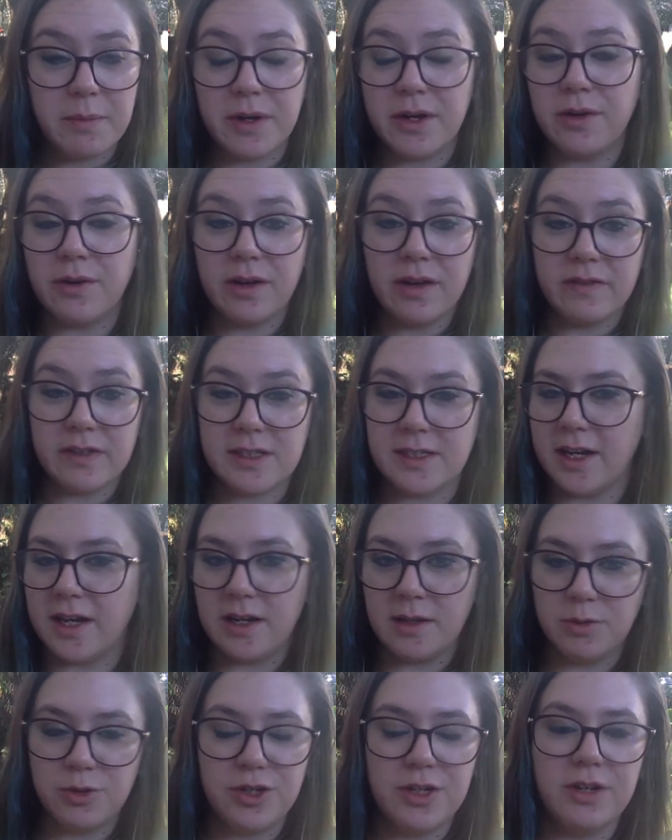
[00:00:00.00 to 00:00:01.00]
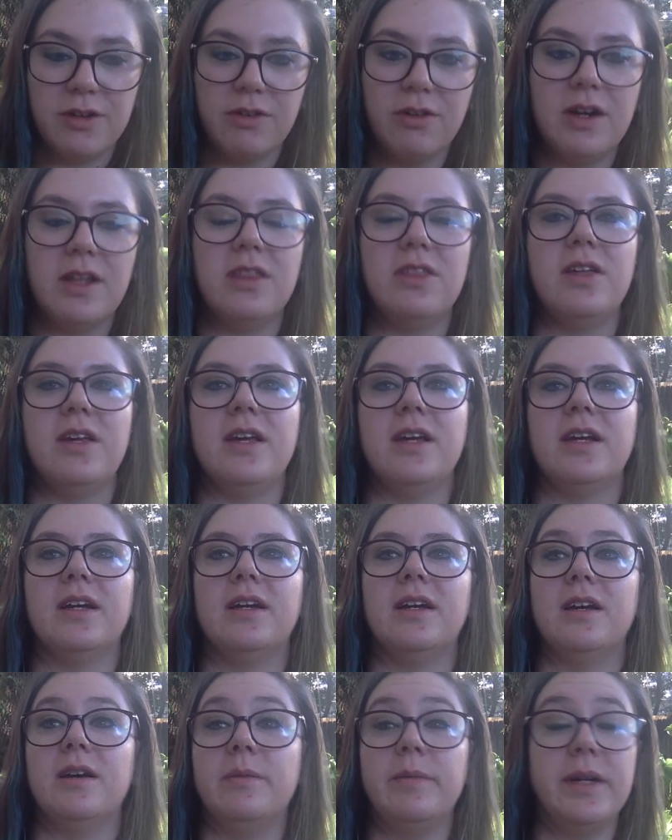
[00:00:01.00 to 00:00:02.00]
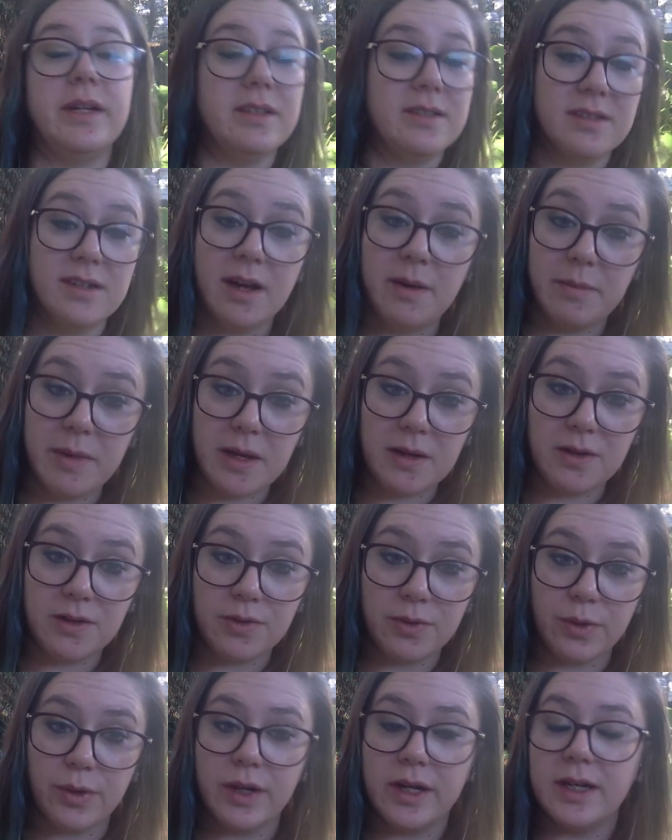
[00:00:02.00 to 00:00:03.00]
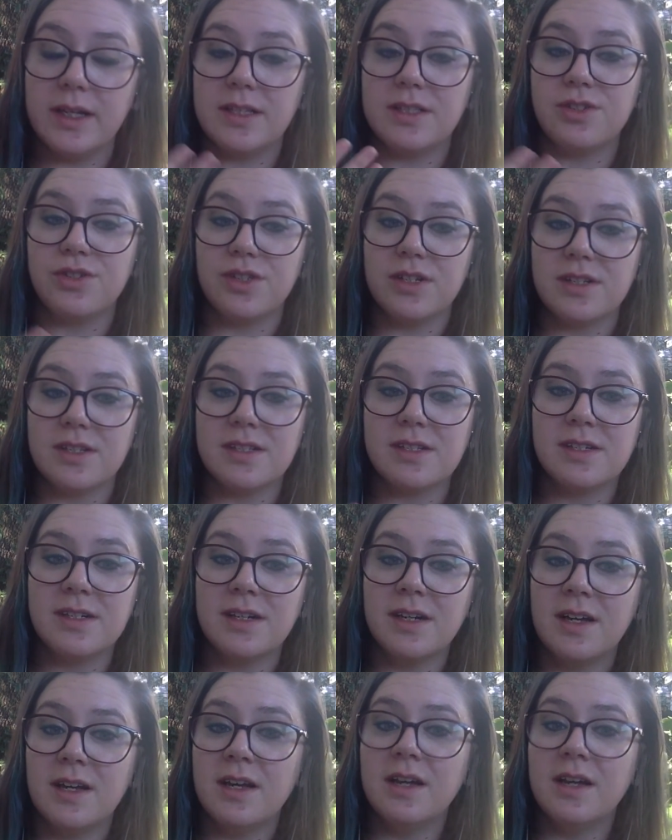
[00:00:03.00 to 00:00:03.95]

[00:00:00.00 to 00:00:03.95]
I don't have a sign-up sheet or anything, and it's not mandatory, it's just